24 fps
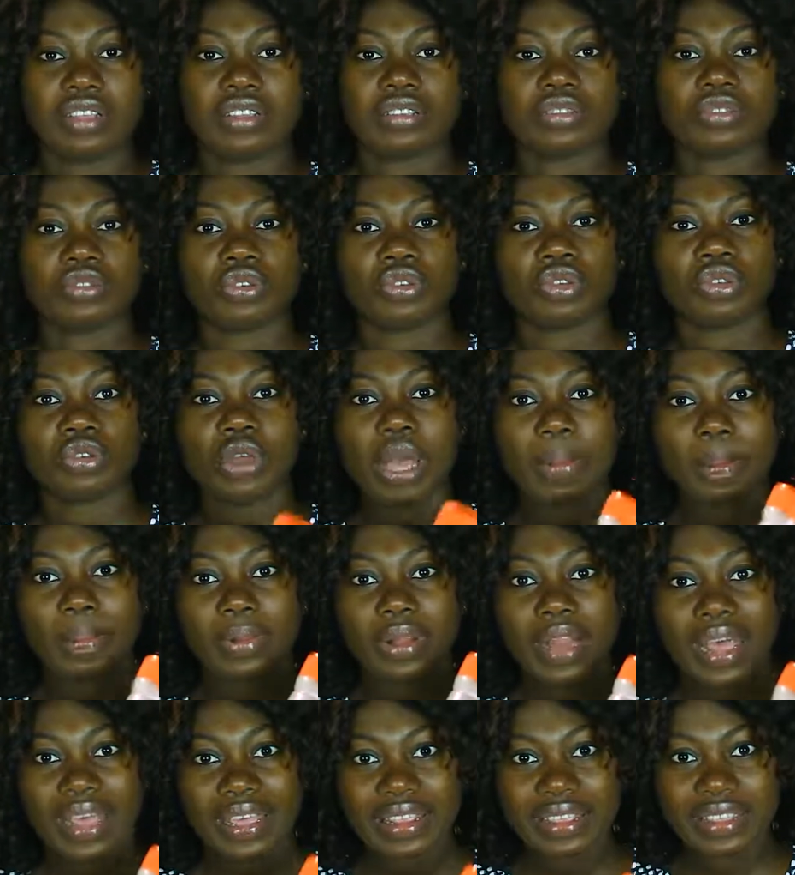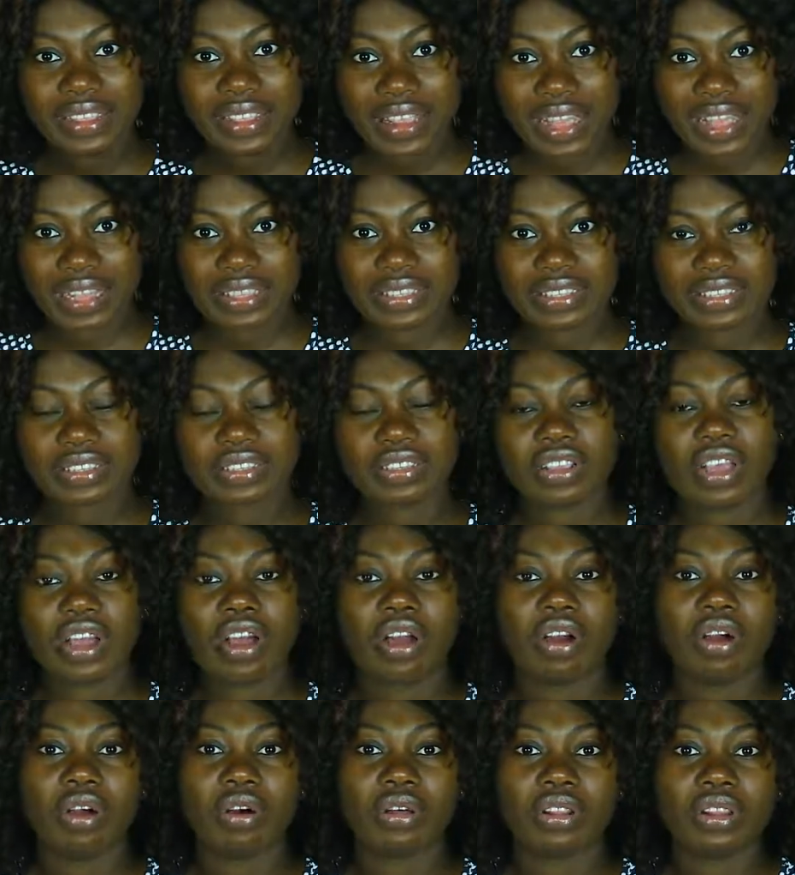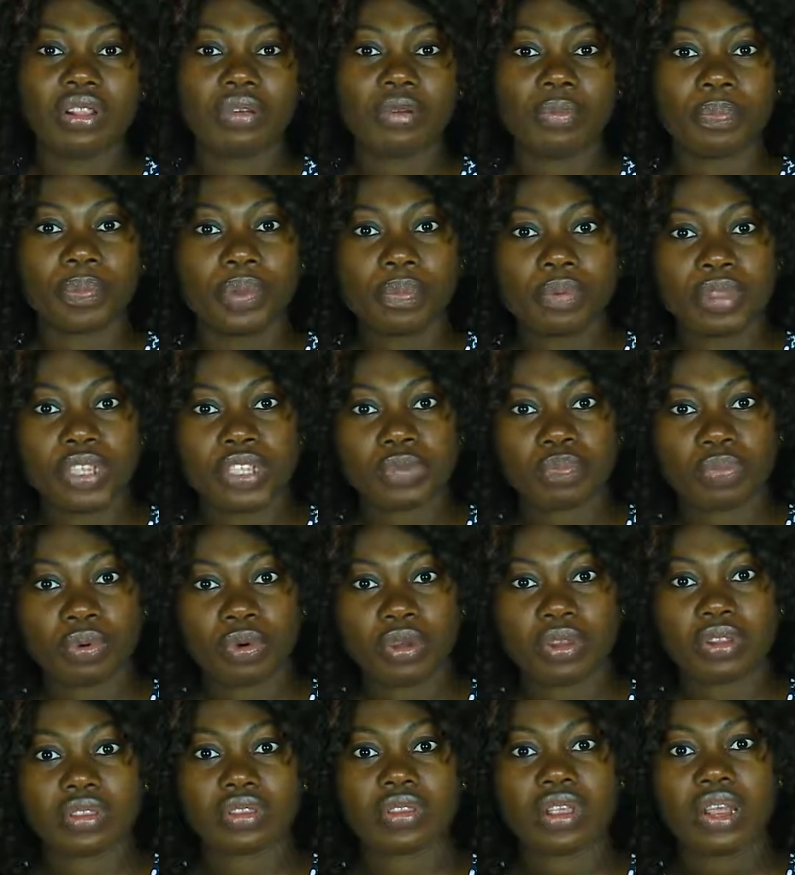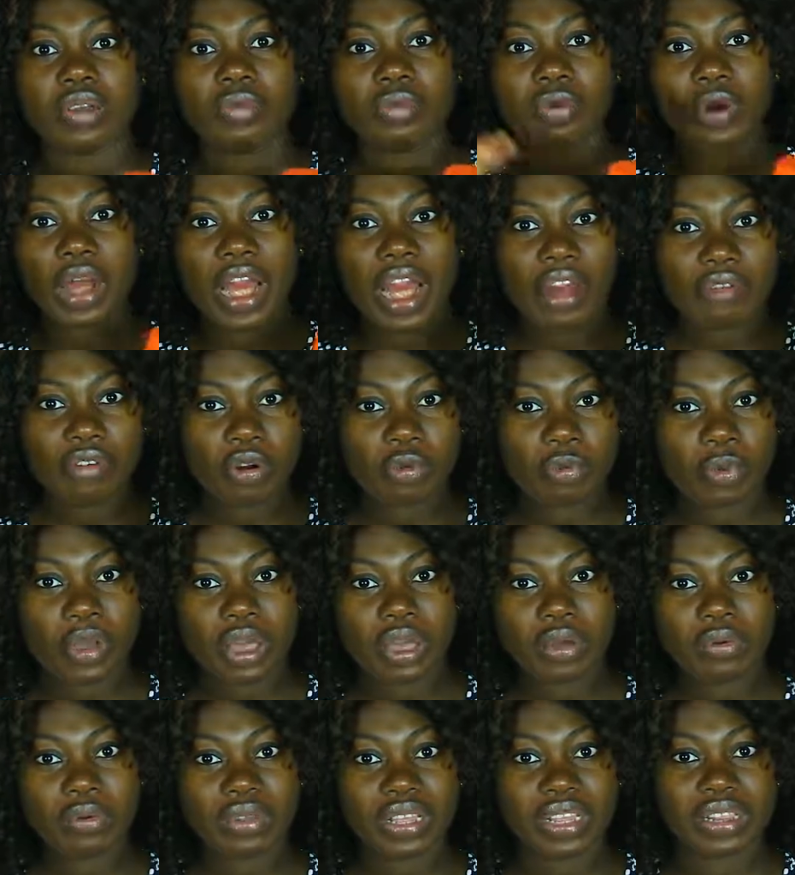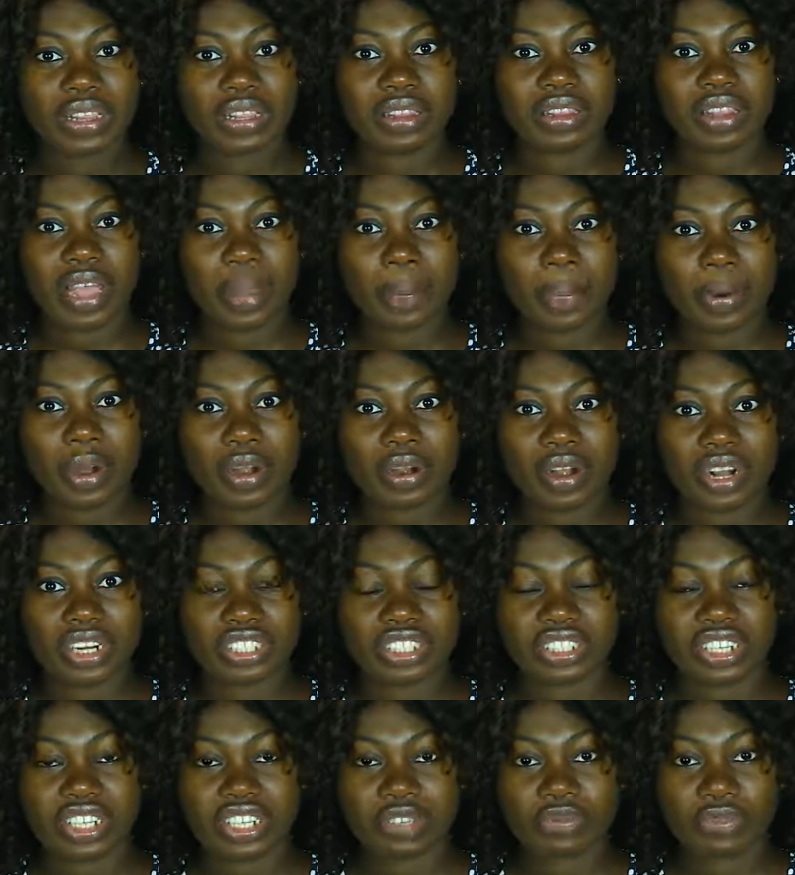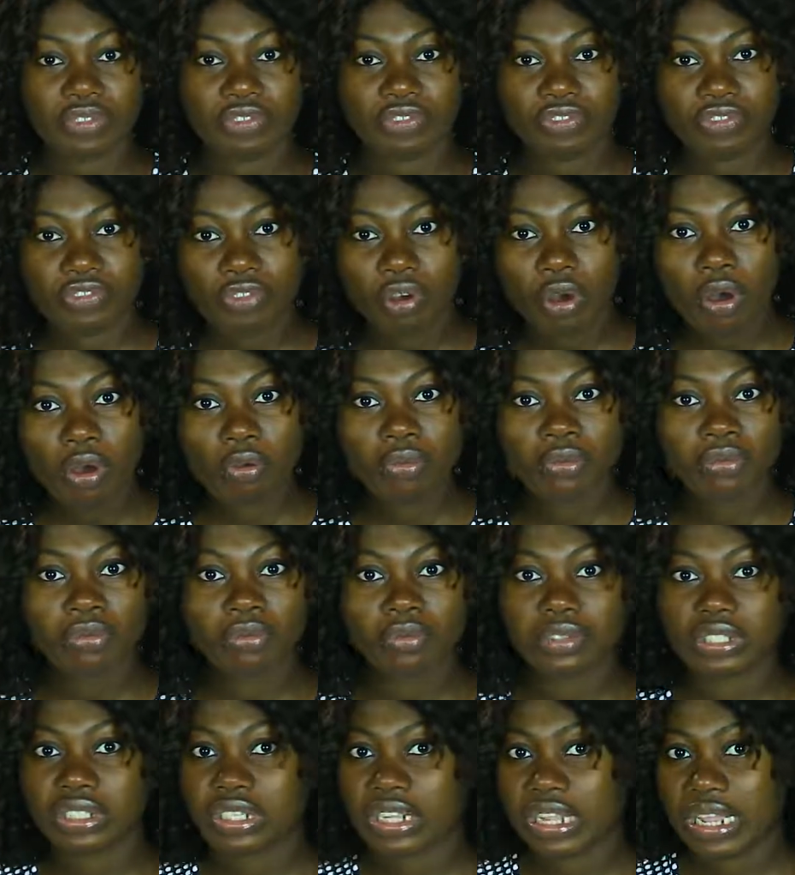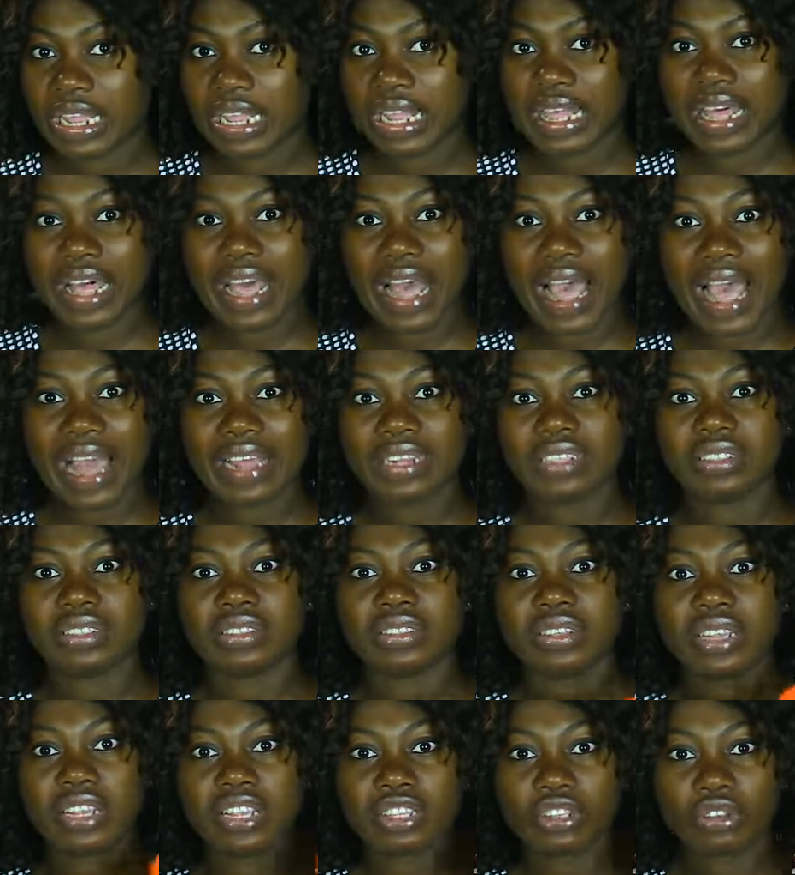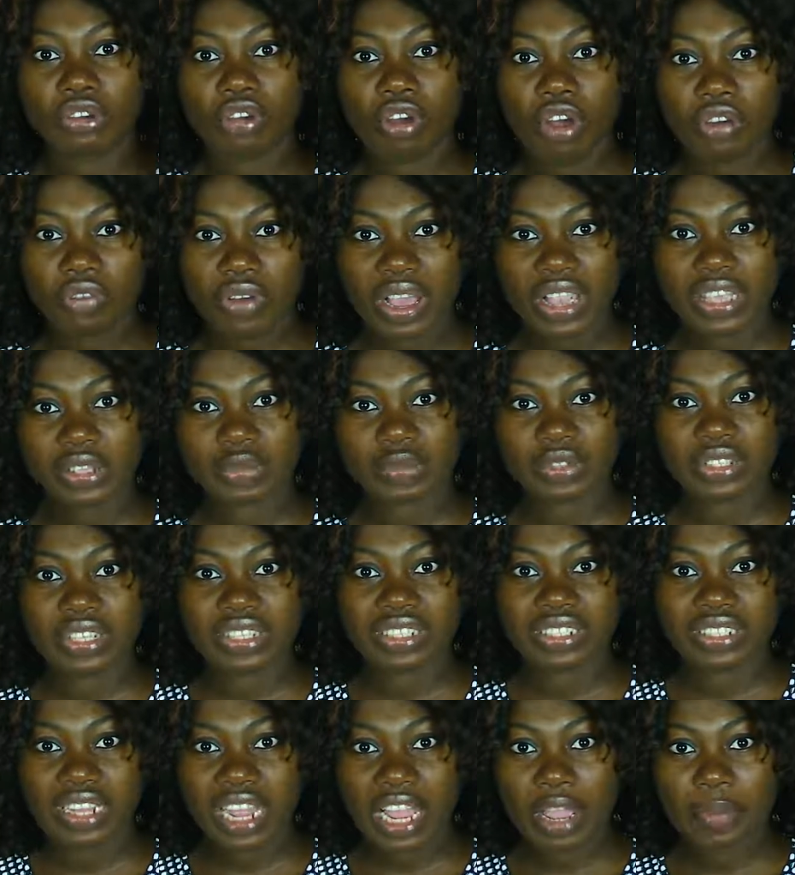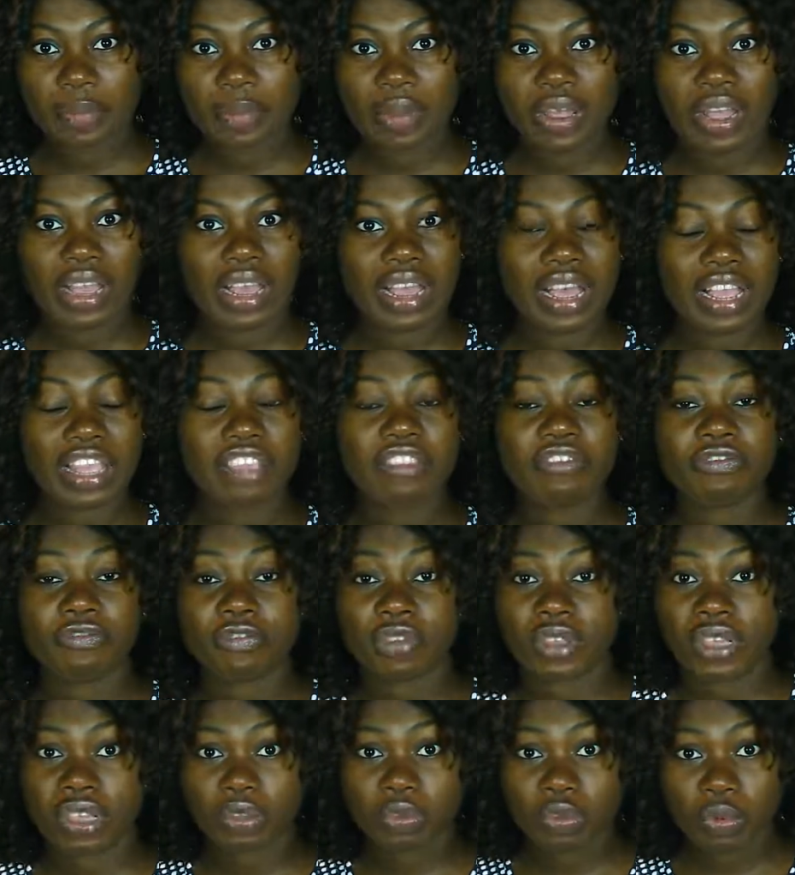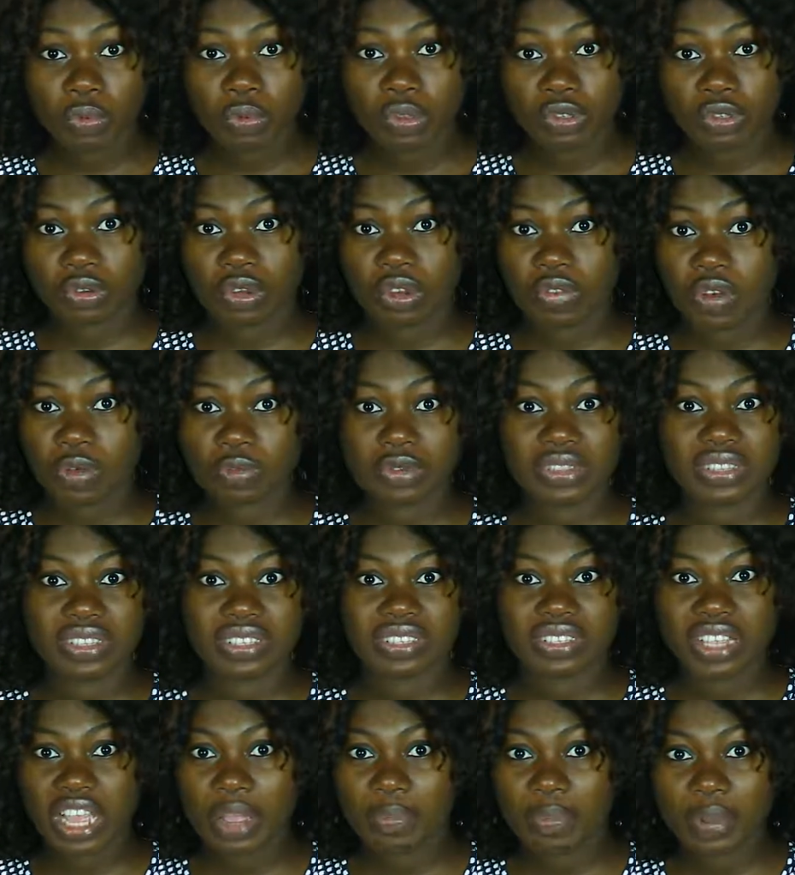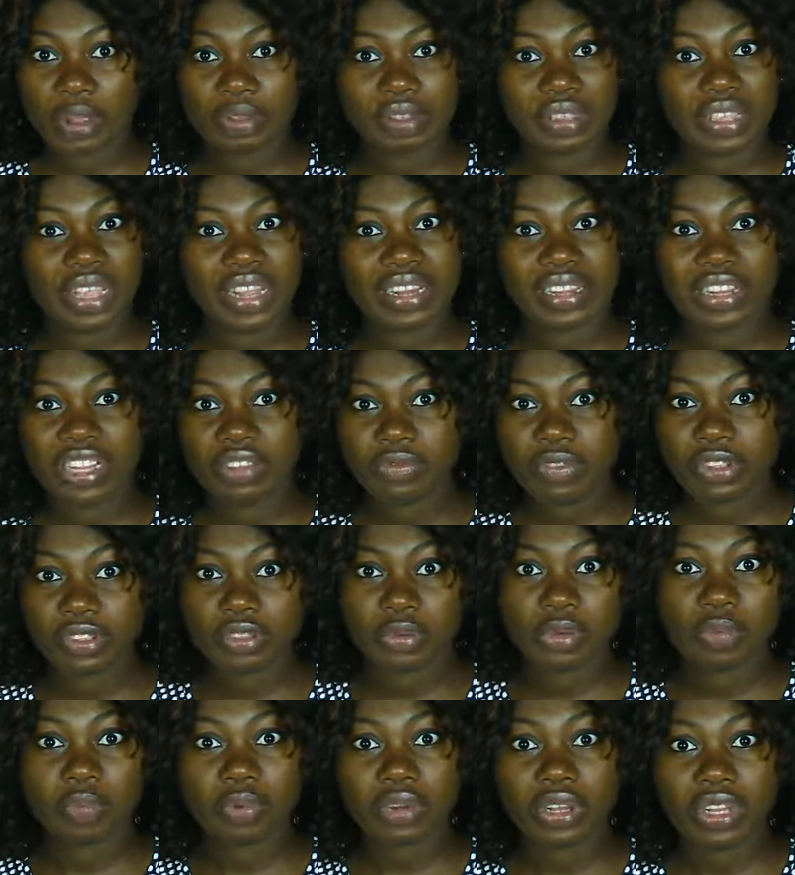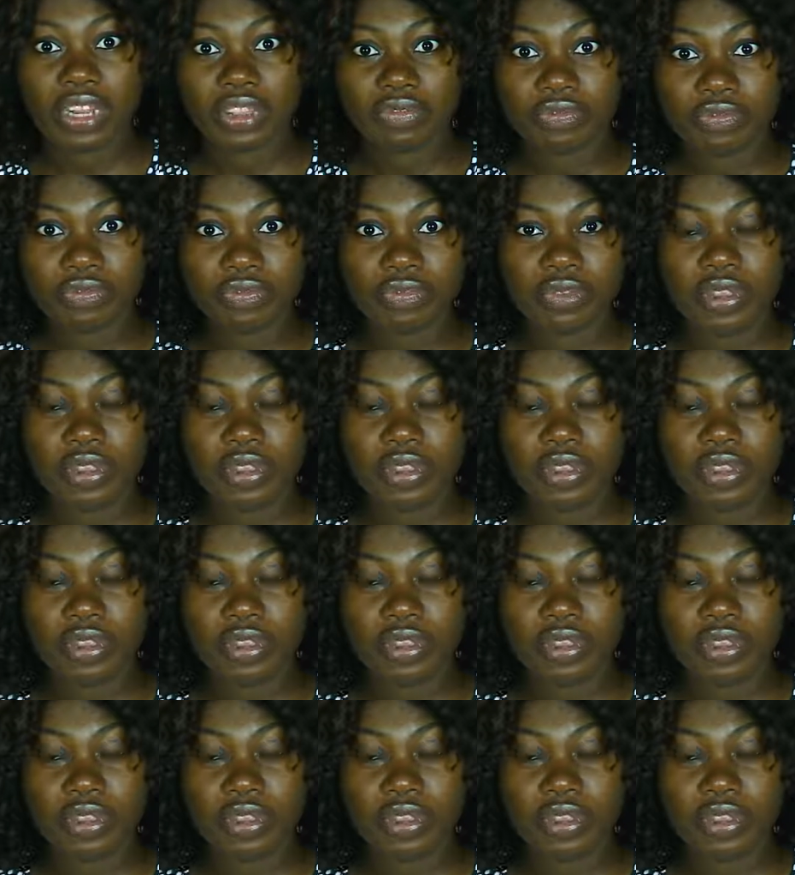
So you apply that on the baby's butt, everywhere where the diaper rash has been formed, and you cover it with a diaper. If you don't want to cover with a diaper, you can leave it. Some people leave